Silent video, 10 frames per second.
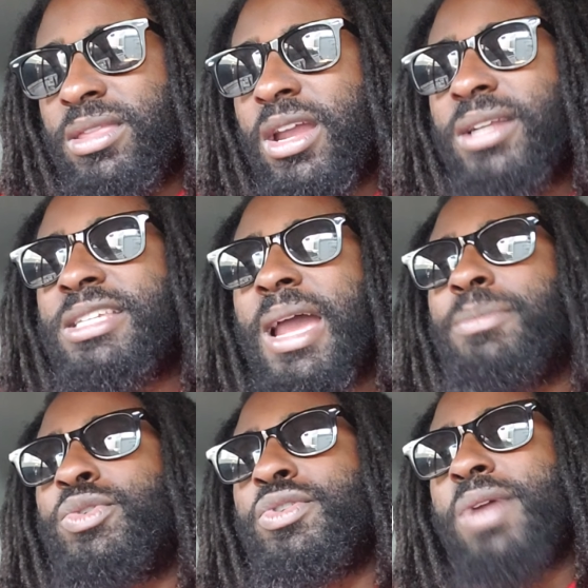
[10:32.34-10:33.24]
there are
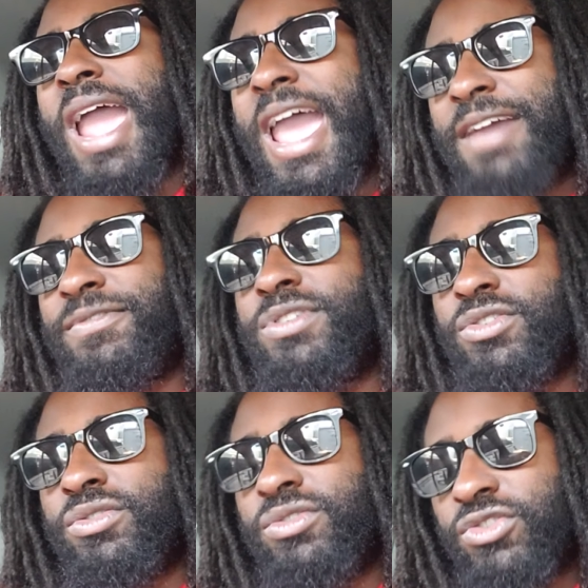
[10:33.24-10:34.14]
times where you have
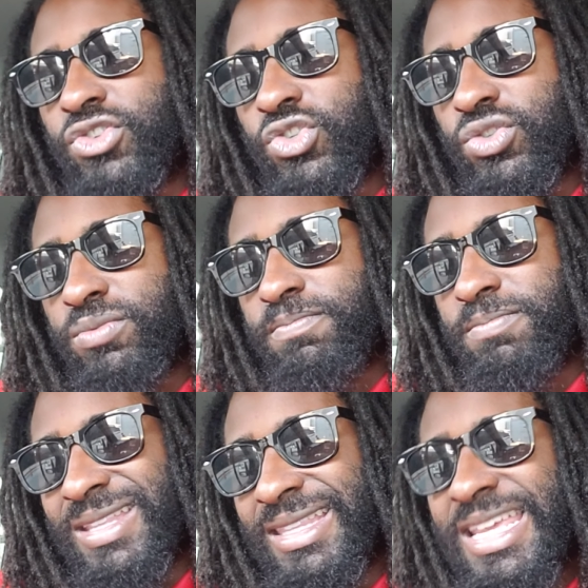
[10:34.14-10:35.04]
to
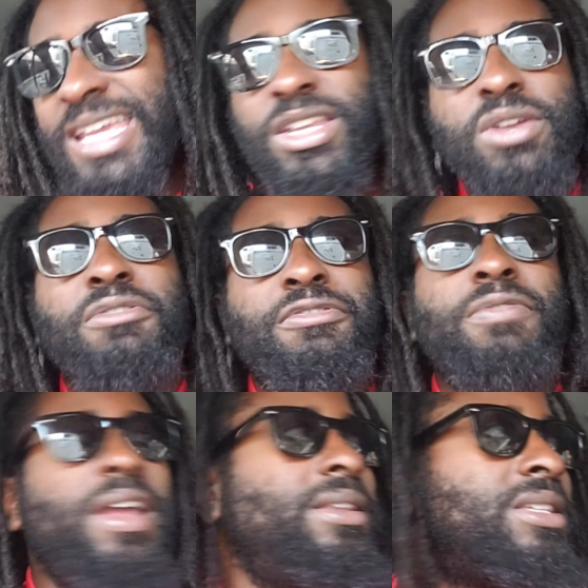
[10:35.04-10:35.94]
lead your
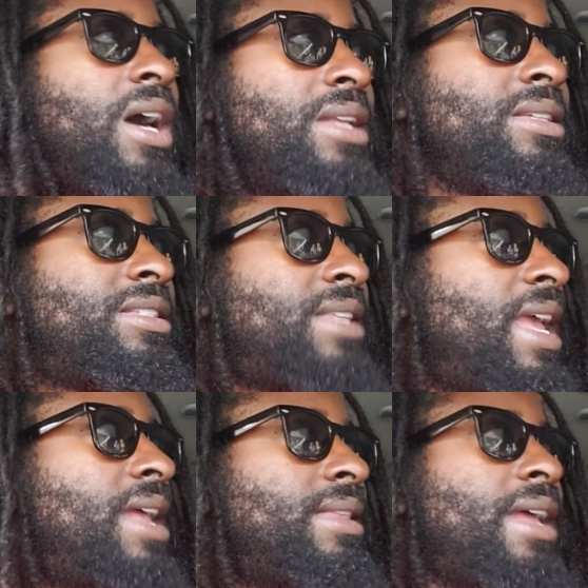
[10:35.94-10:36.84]
friend to
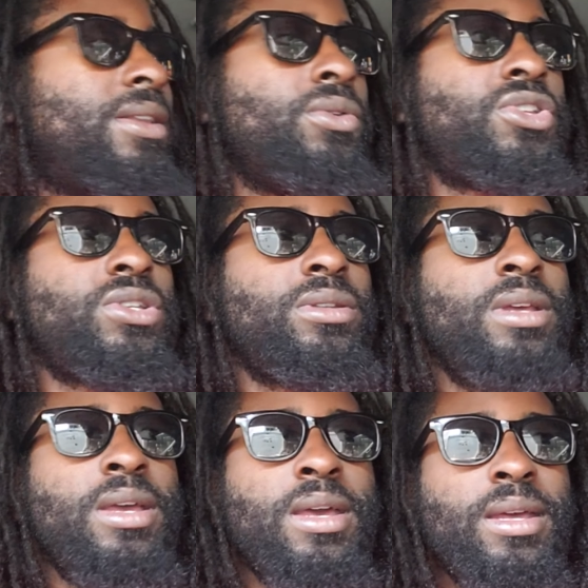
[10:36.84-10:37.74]
understand that notion
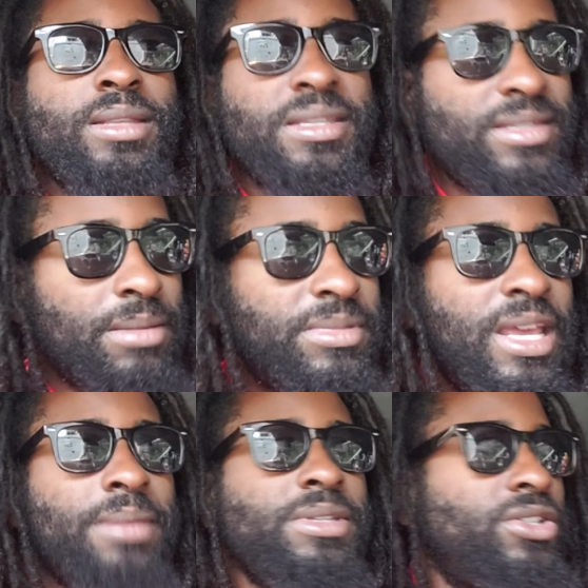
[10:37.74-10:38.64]
that
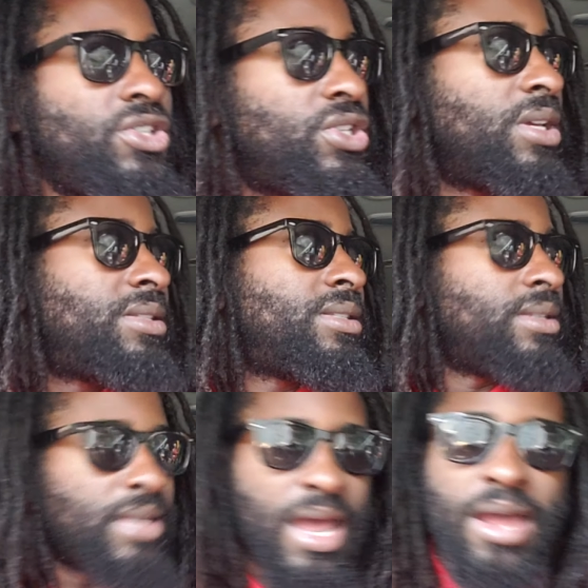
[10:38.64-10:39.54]
sometimes it's
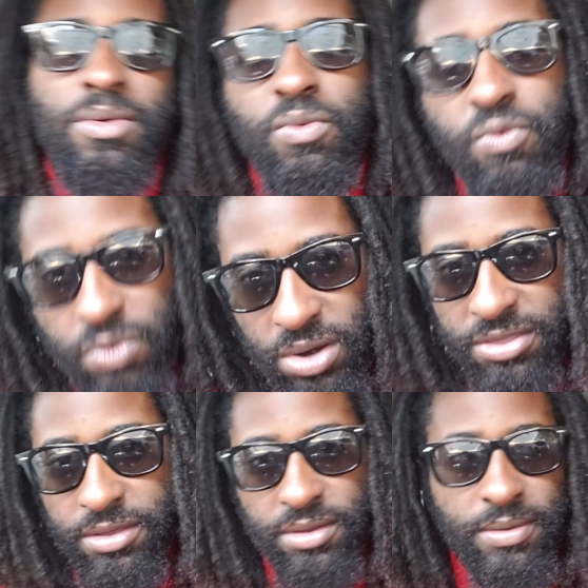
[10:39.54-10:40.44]
just not
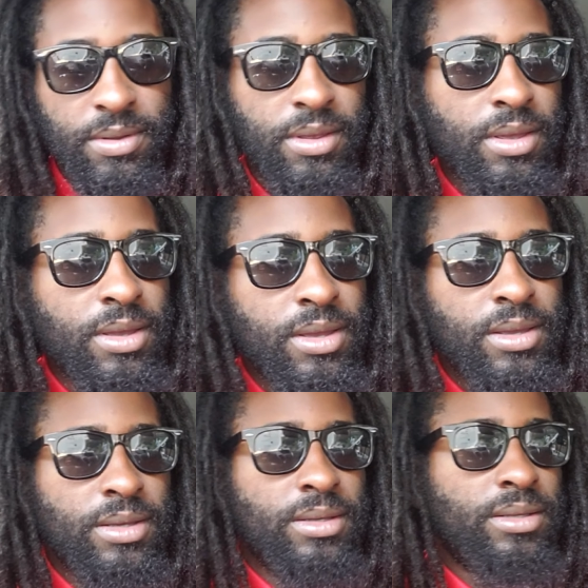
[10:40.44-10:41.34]
worth it.
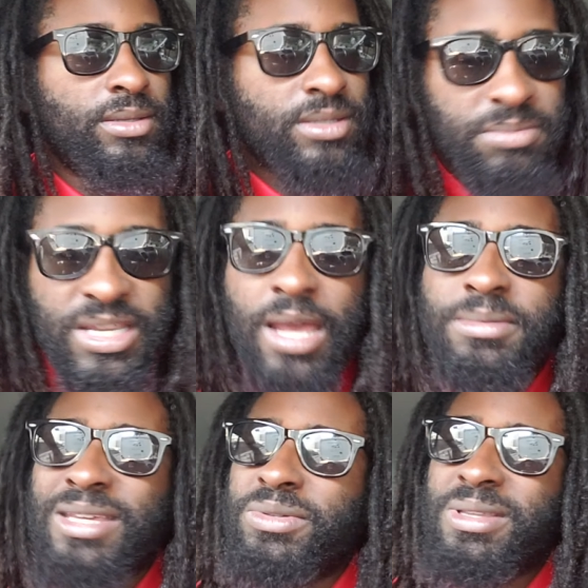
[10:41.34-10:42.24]

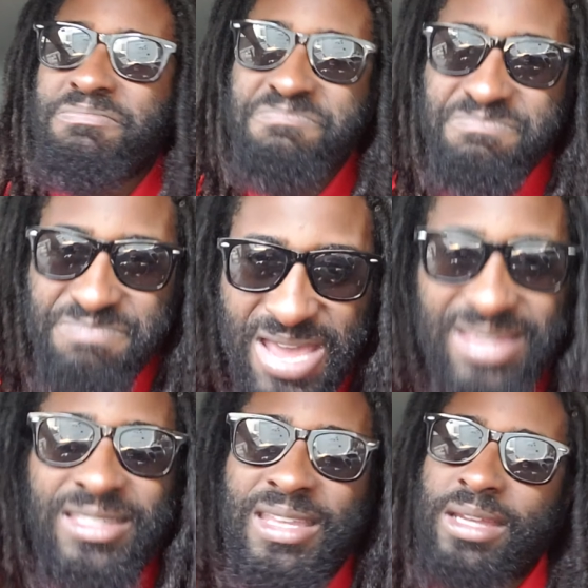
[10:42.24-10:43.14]
Sometimes it was the
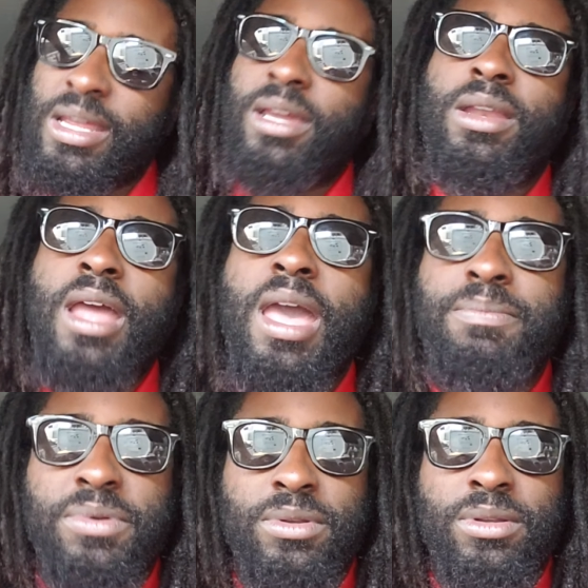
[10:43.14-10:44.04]
best thing that could
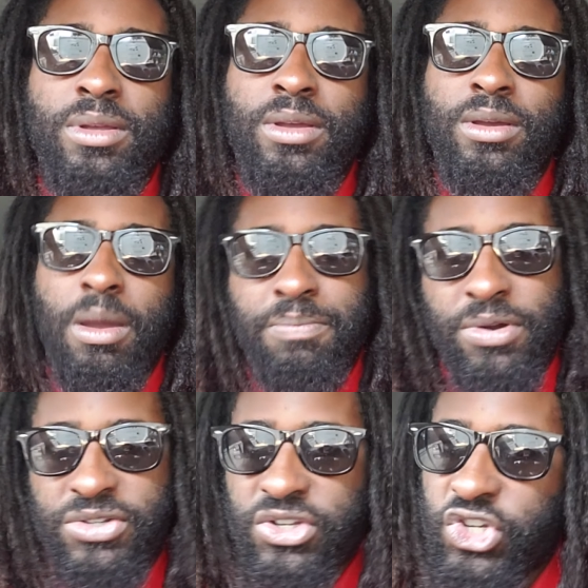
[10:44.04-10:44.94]
happen a
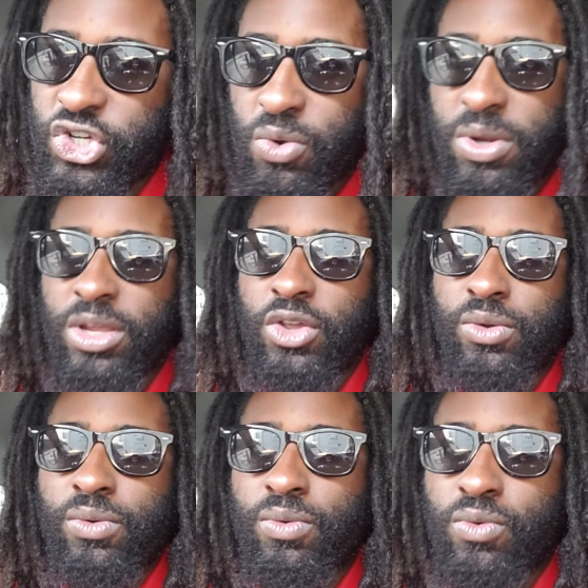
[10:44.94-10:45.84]
person showing
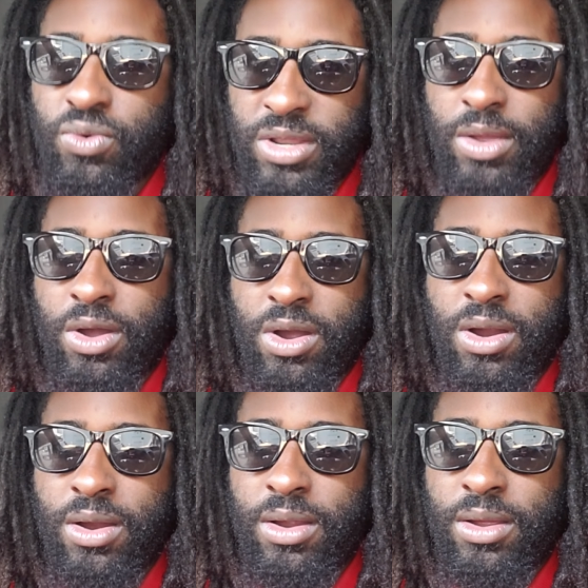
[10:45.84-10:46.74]
you who they are.